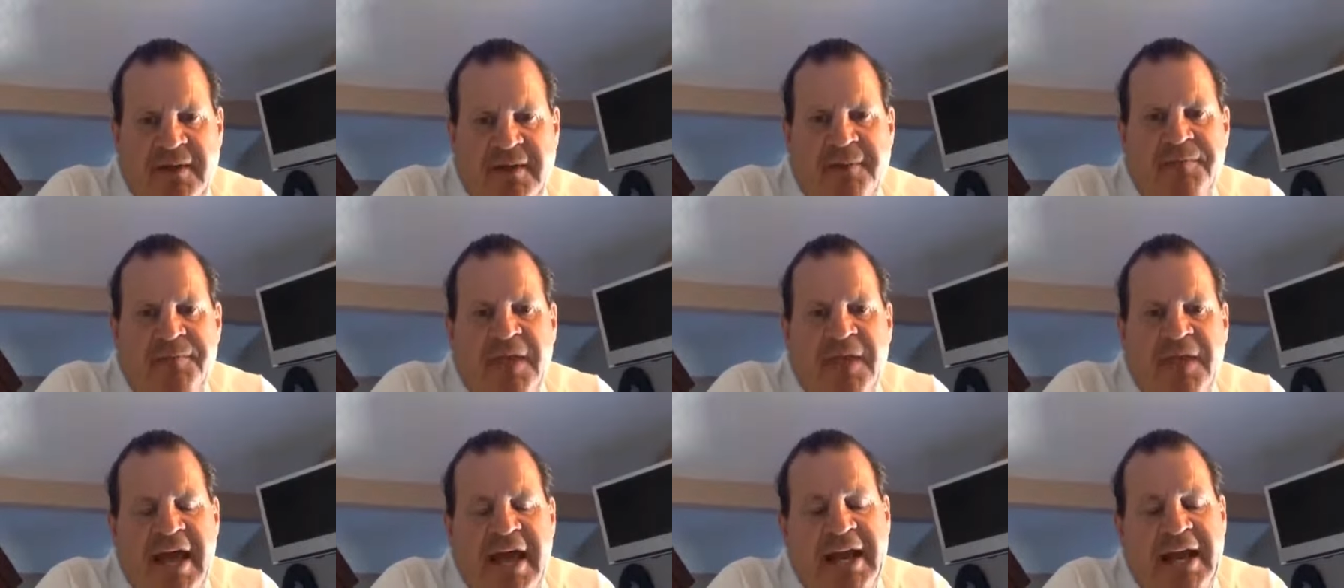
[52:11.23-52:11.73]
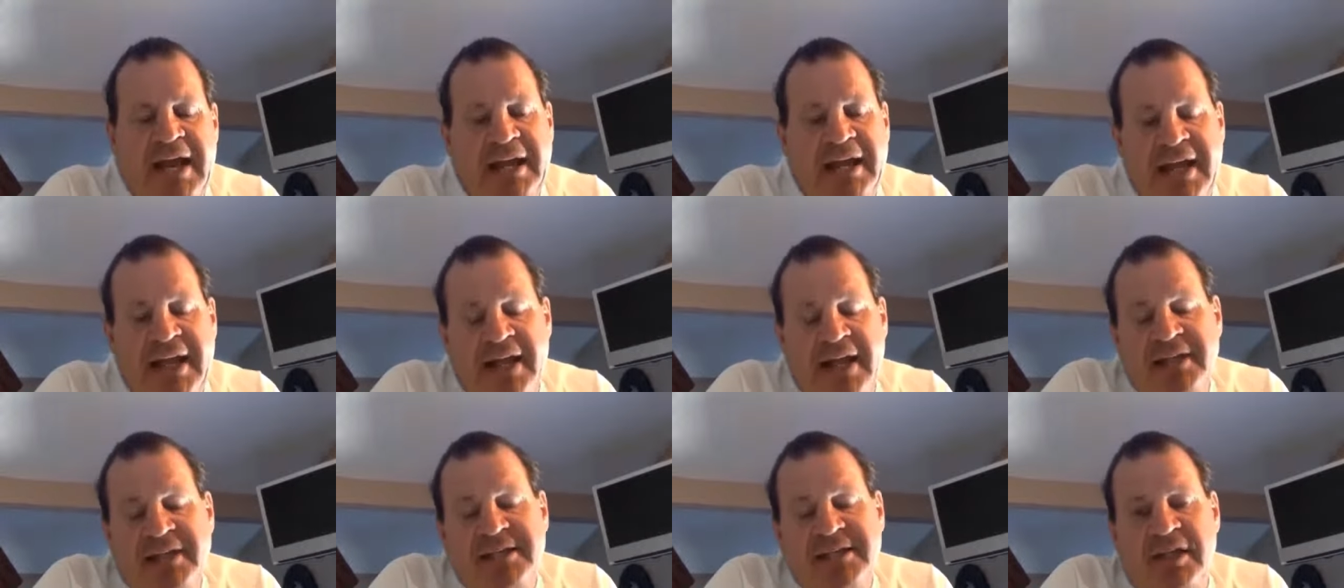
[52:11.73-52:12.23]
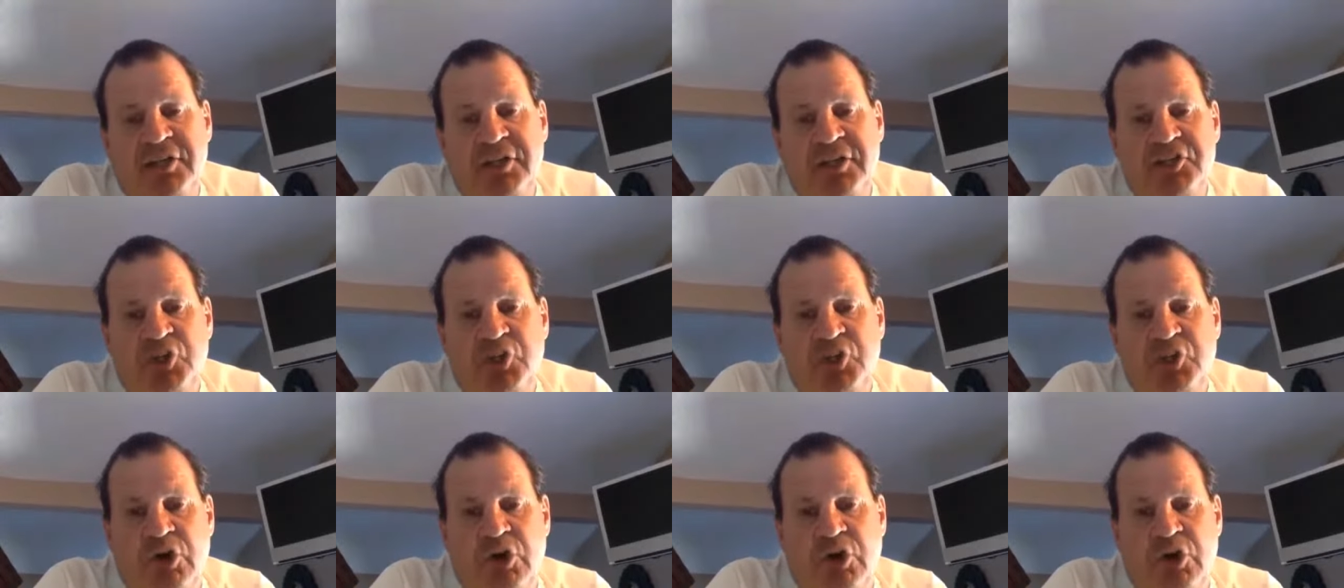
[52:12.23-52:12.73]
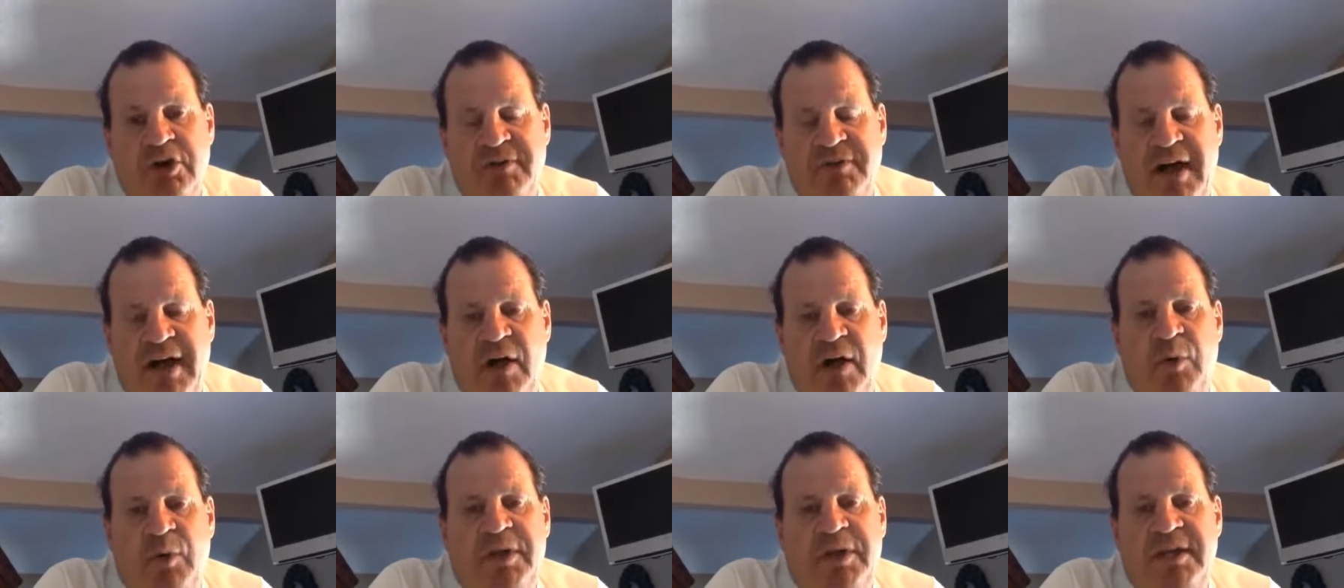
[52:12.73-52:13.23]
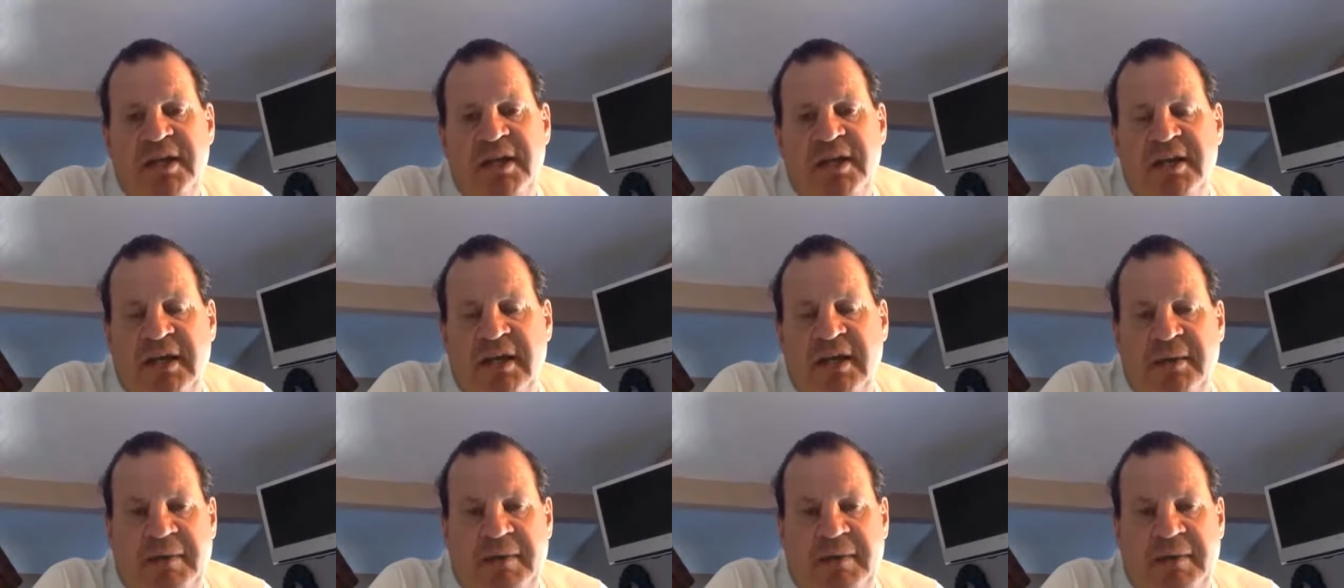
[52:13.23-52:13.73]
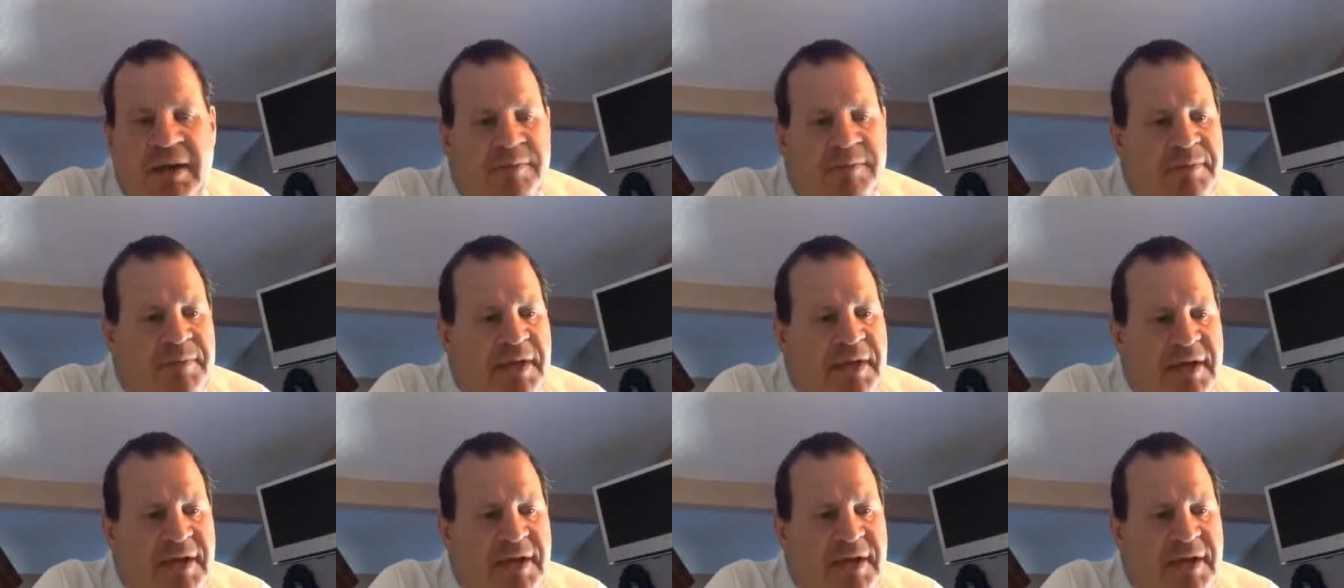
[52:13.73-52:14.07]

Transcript: And I kind of tell the story of how we did it.